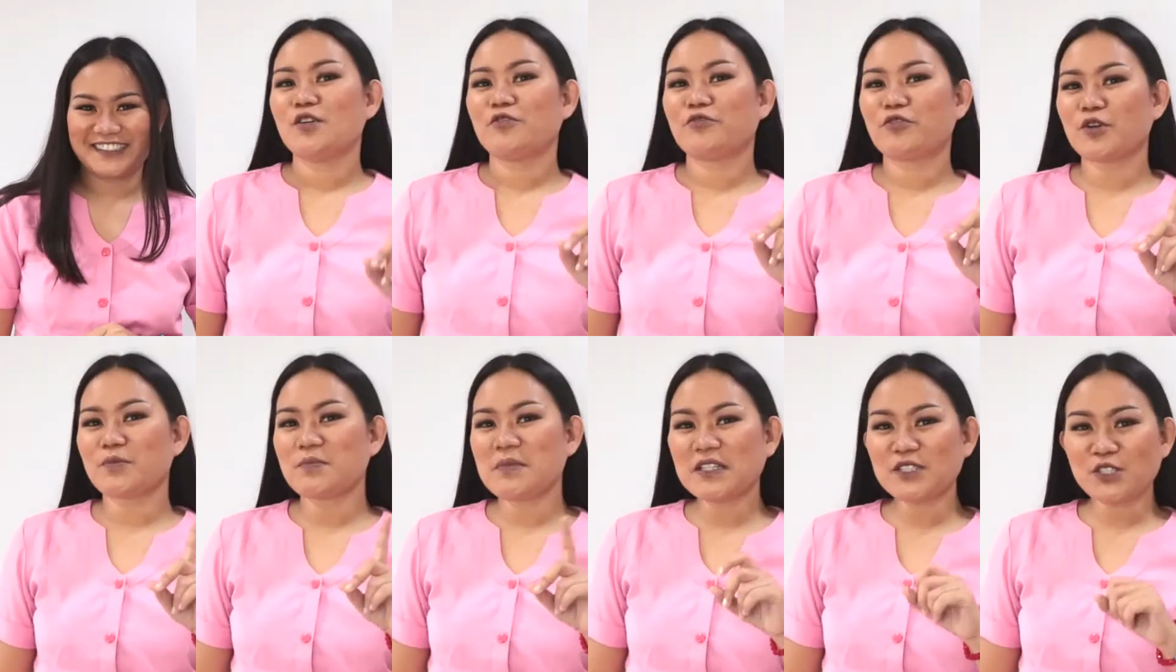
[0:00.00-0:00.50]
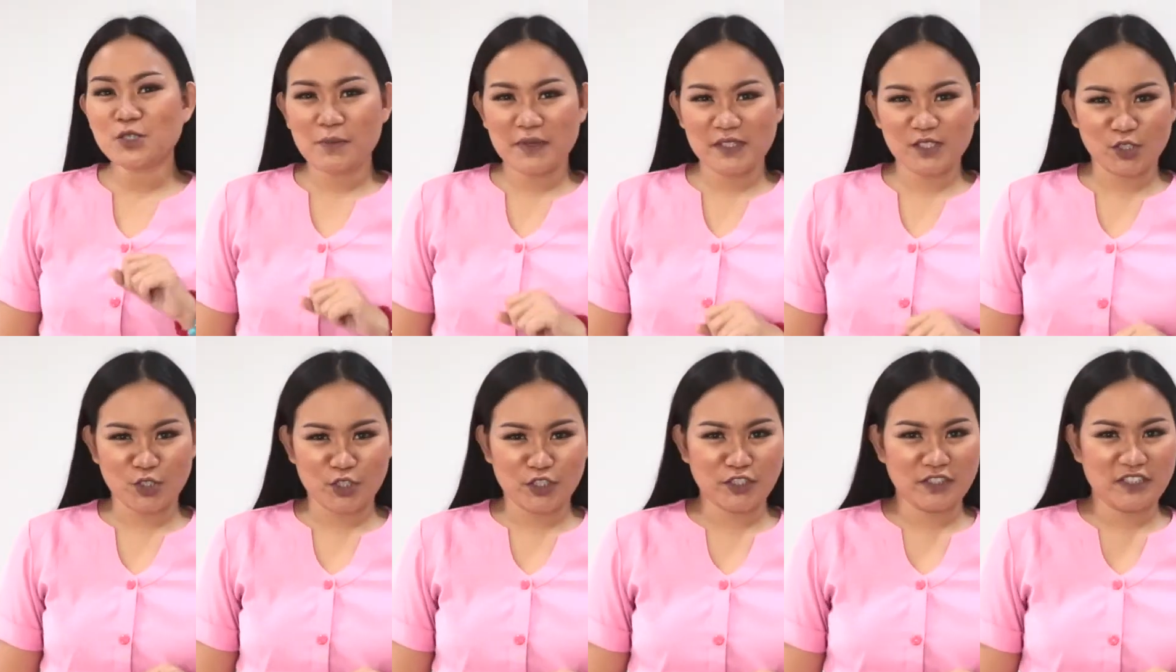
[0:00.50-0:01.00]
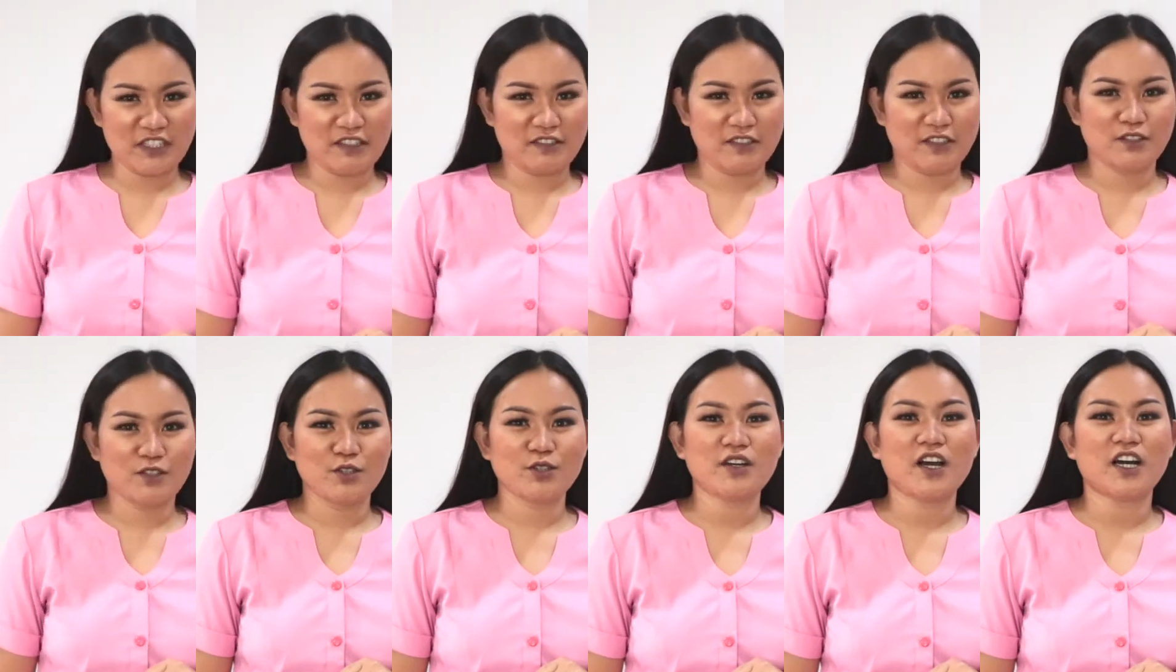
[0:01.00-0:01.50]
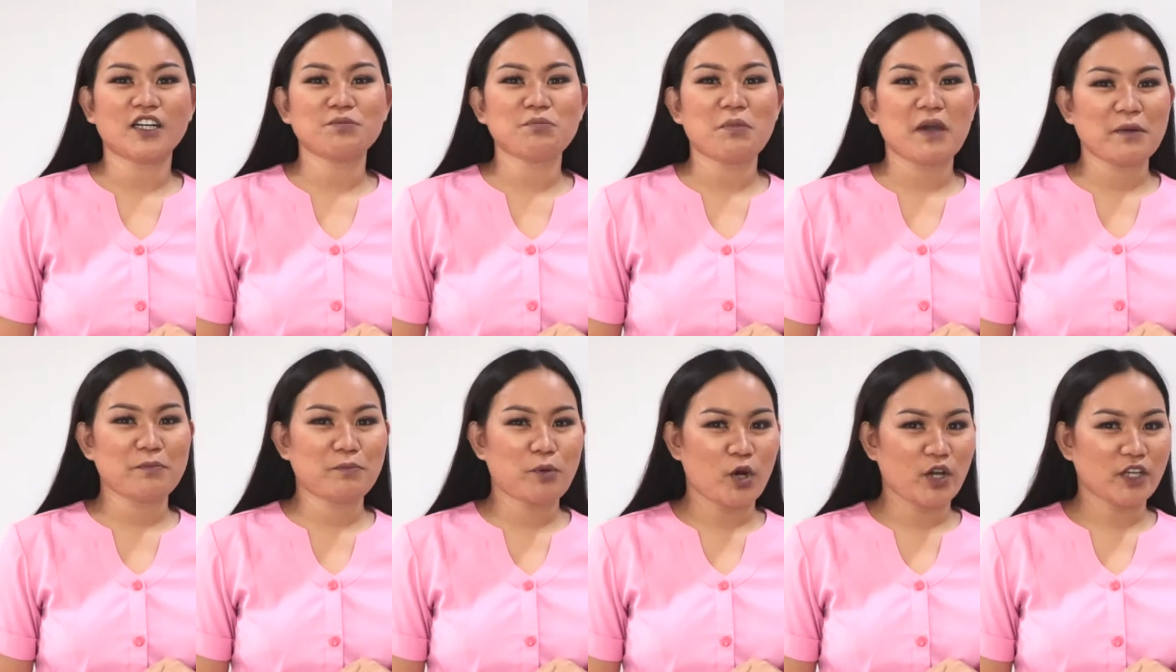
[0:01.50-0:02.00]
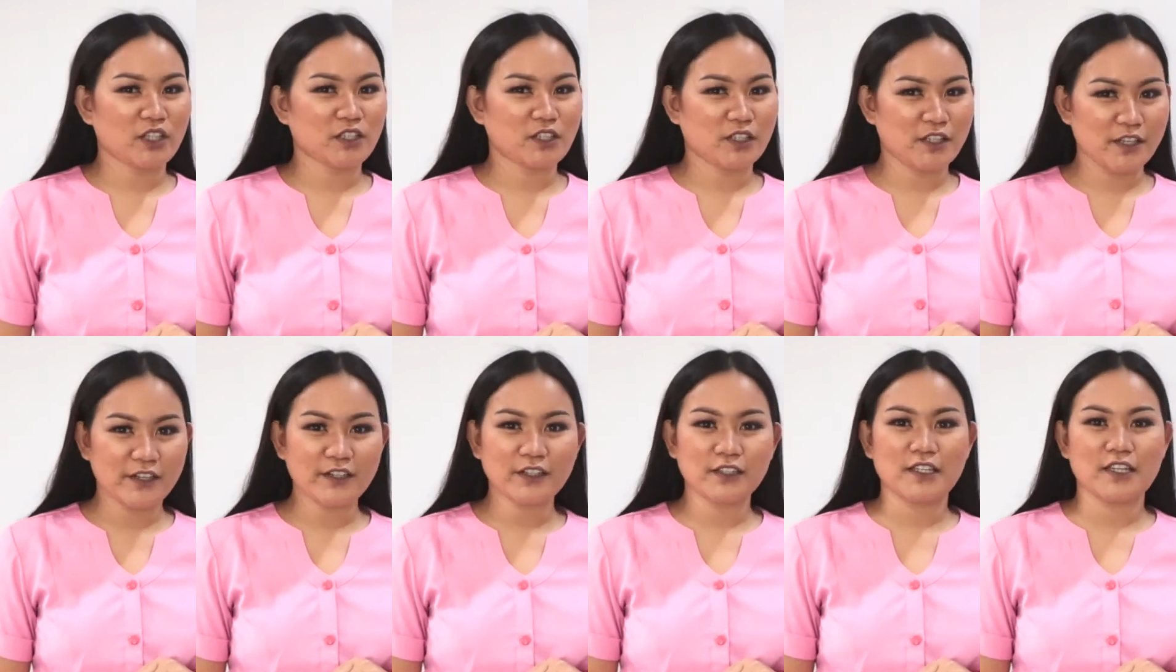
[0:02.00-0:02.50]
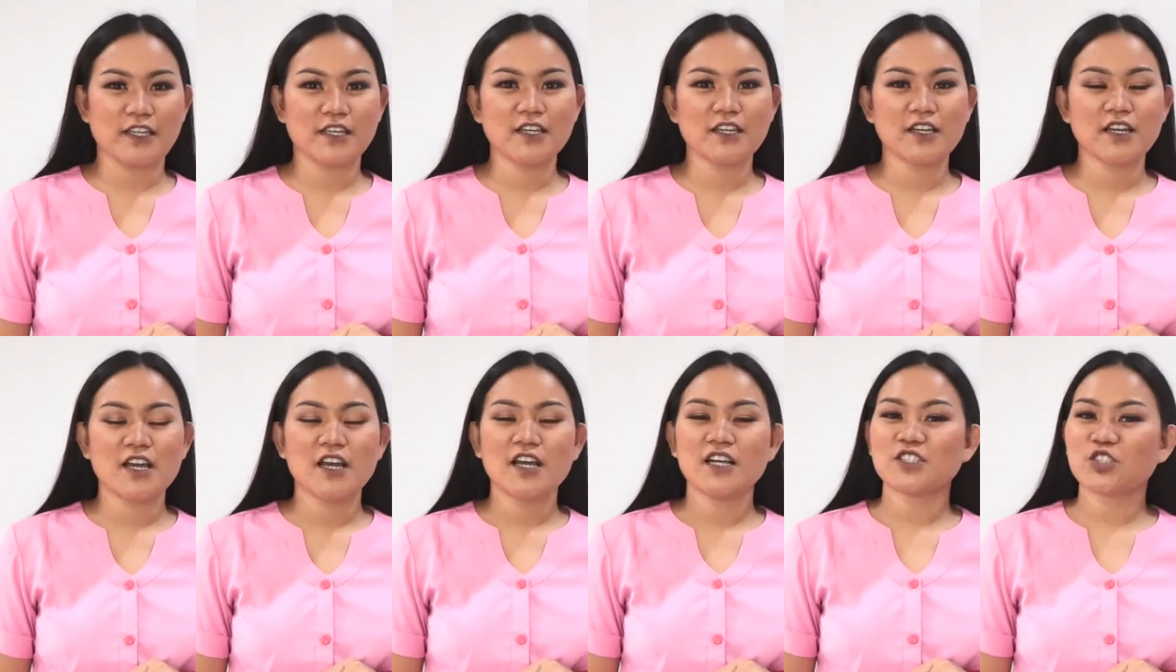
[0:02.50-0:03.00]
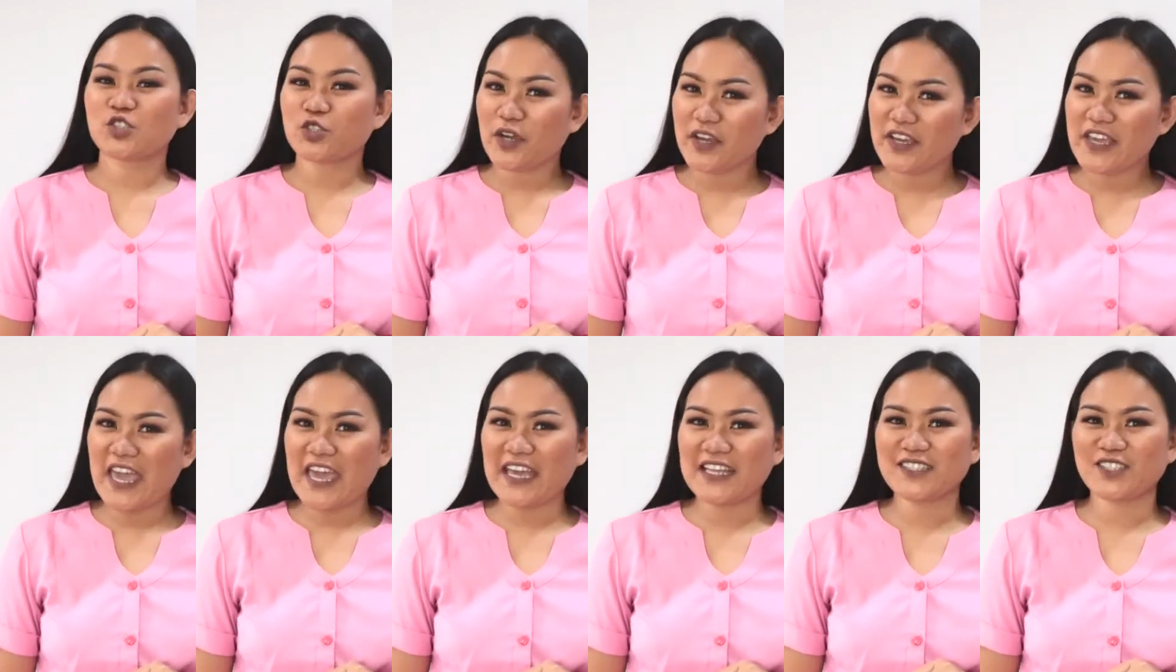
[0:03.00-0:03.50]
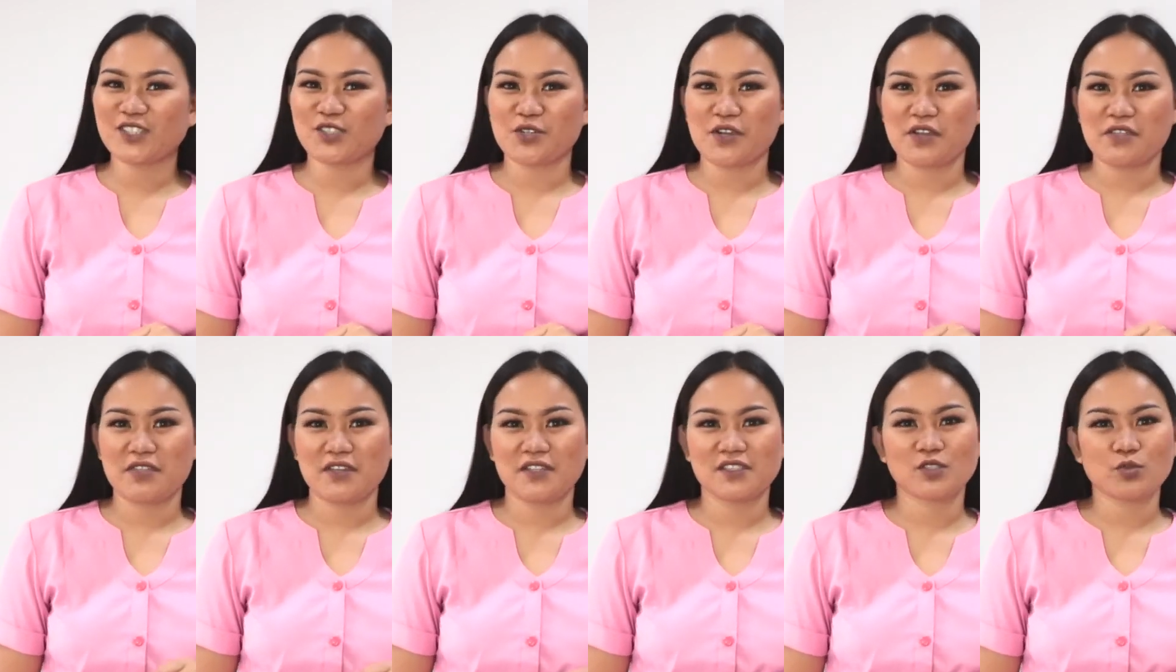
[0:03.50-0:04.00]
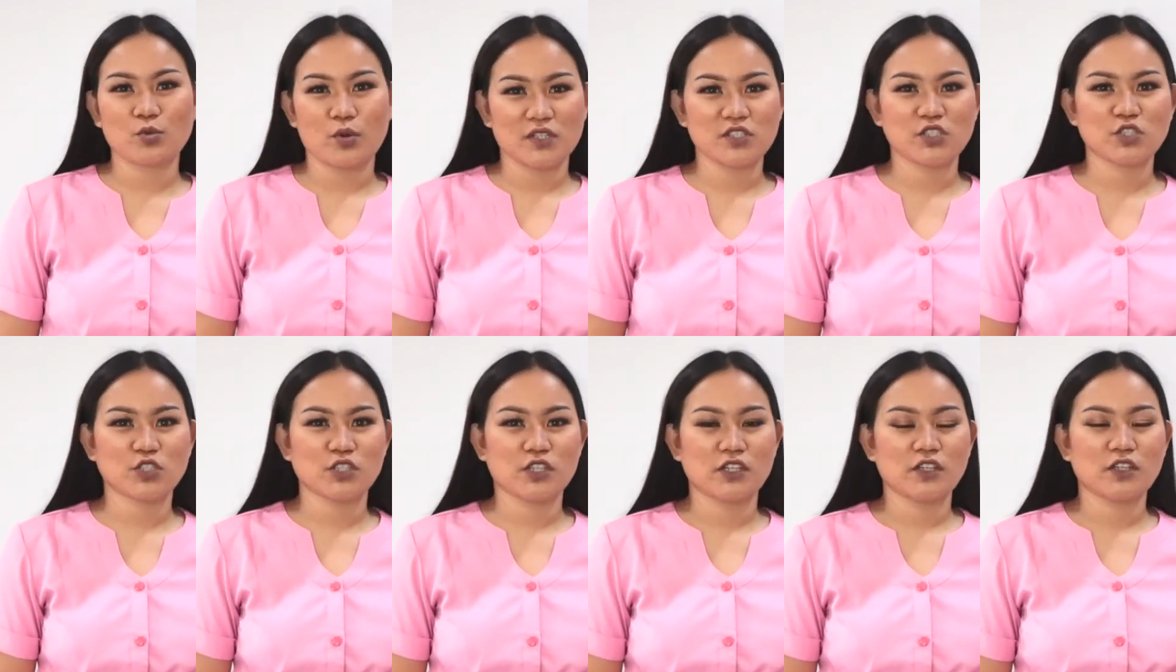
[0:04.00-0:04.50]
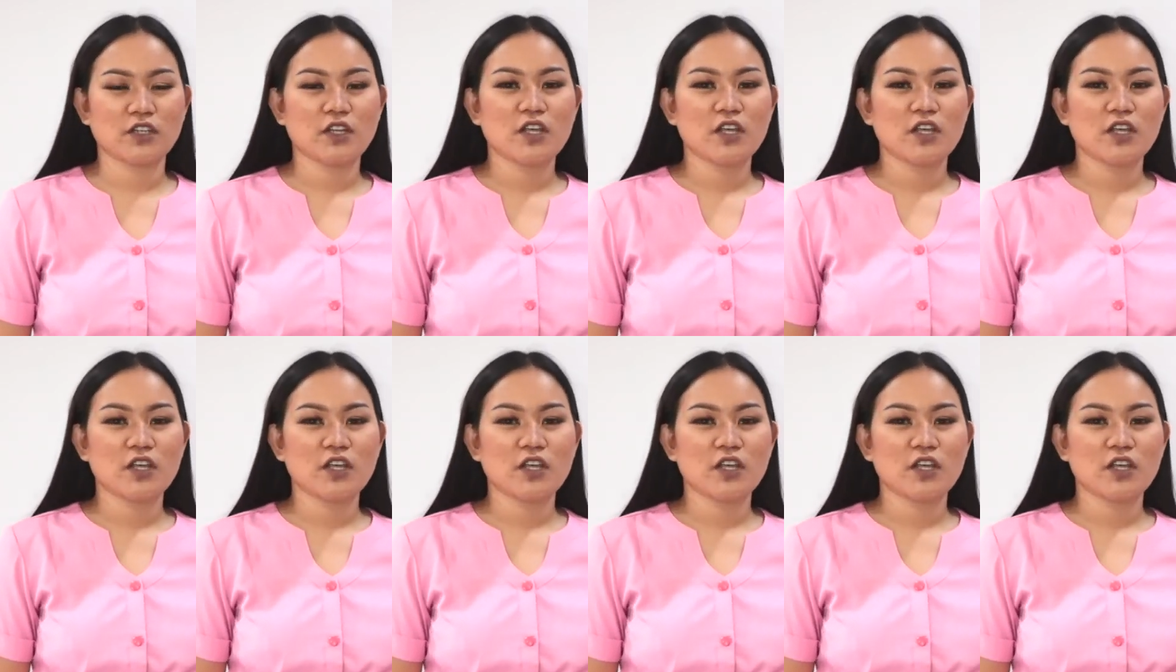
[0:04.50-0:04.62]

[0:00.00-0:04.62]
For me to be certain that you got my point clearly, try answering this question.